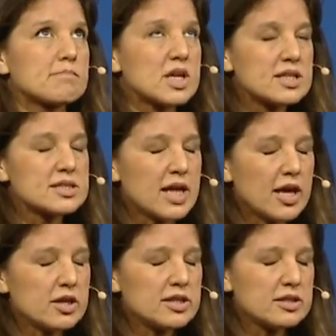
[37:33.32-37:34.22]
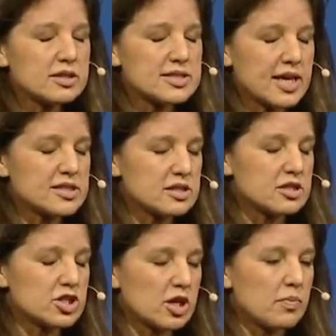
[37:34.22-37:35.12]
it's not, the, the,
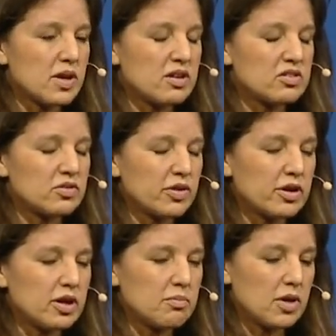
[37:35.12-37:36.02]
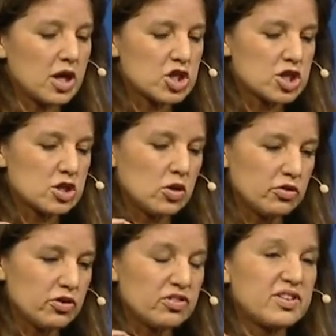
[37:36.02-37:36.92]
censorship is very much
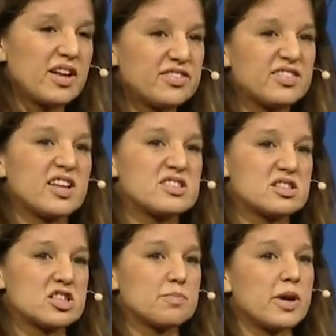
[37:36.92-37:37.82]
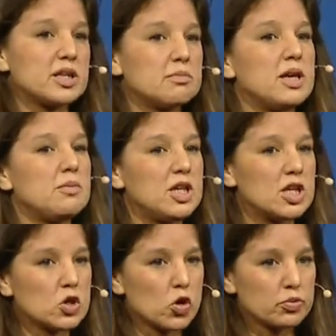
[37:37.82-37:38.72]
also self censorship by the main media
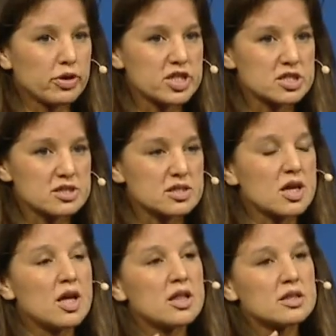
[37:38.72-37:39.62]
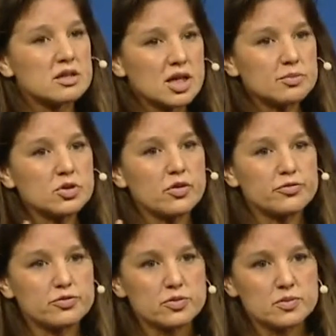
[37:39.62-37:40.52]
corporations. The number of
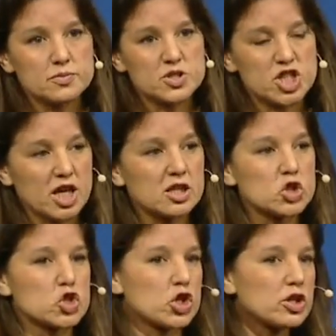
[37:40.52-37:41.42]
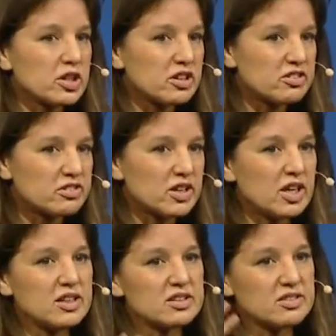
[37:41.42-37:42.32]
jailed journalists, eh,
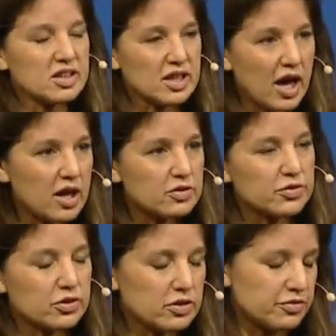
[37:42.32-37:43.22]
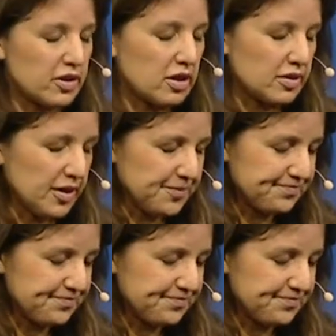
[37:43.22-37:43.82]
there's a lot of sort of um,